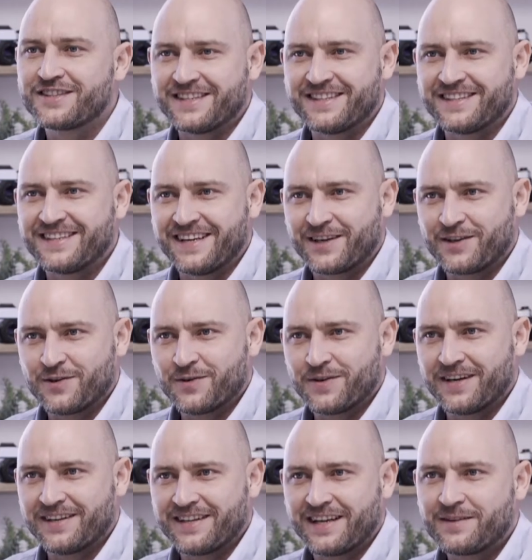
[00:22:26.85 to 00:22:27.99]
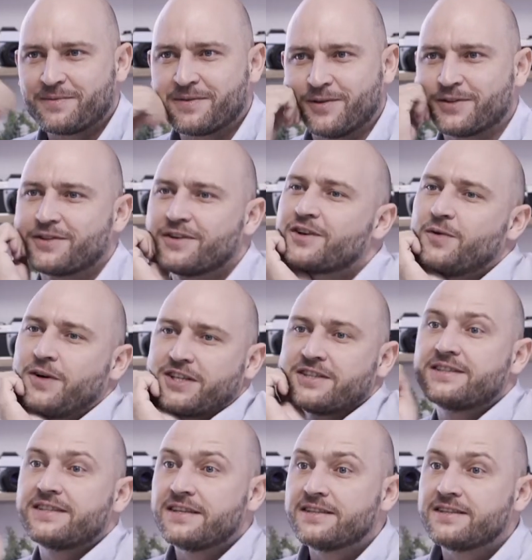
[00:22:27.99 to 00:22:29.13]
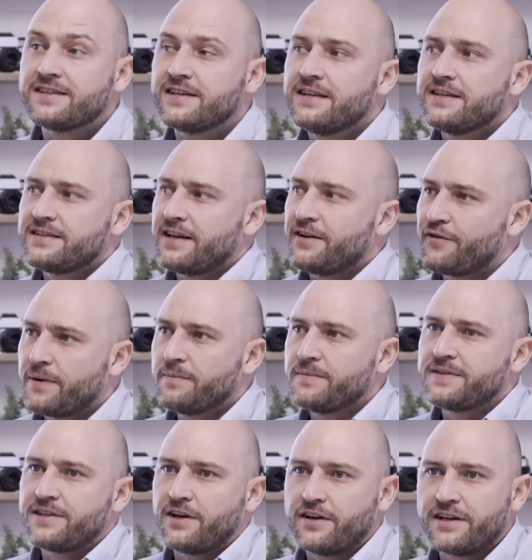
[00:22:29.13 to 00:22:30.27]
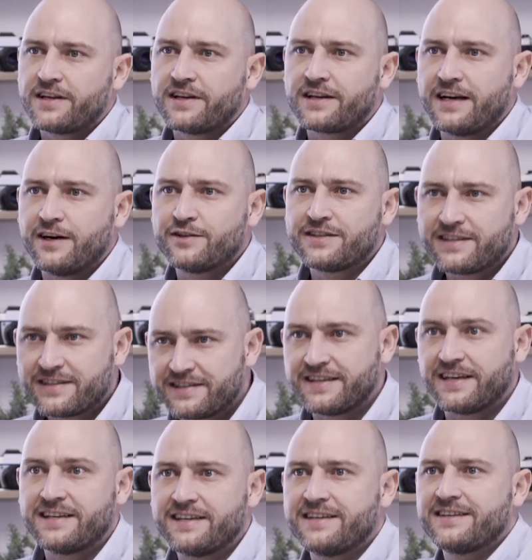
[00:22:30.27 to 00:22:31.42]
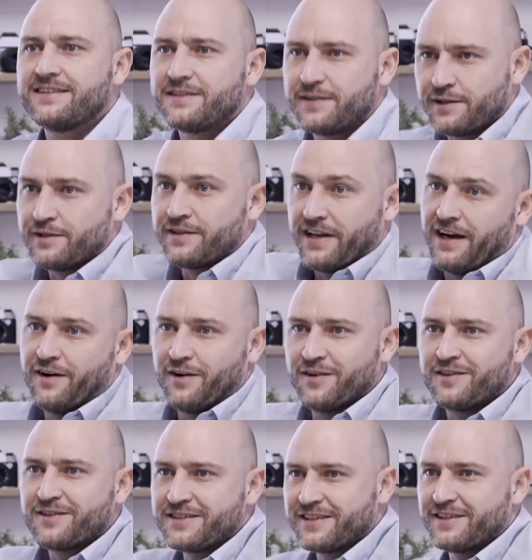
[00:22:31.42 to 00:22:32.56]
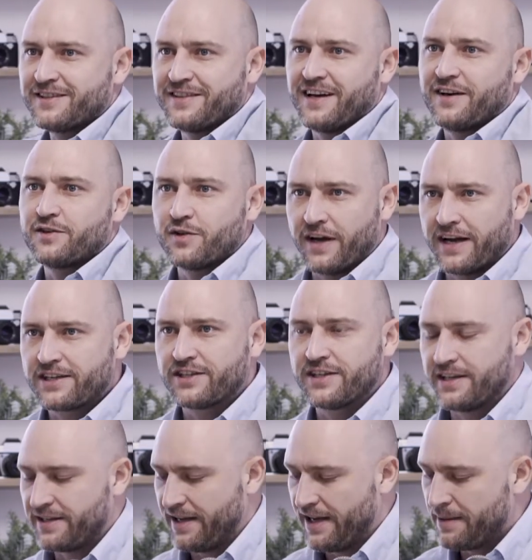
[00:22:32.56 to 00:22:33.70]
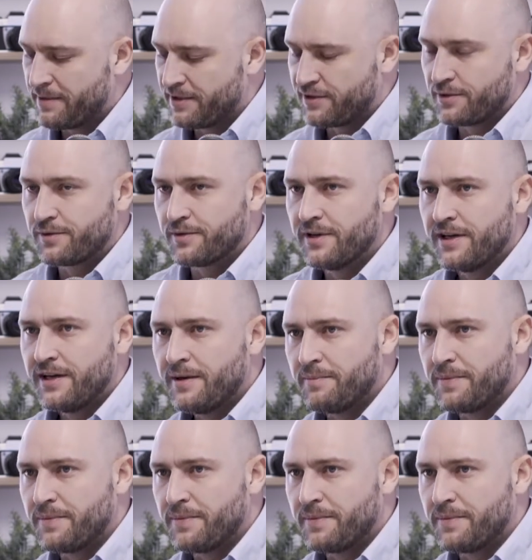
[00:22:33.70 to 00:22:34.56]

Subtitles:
it take you? Yeah, that's also a question. Since say from starting accounting, studying till now, you actually are able to be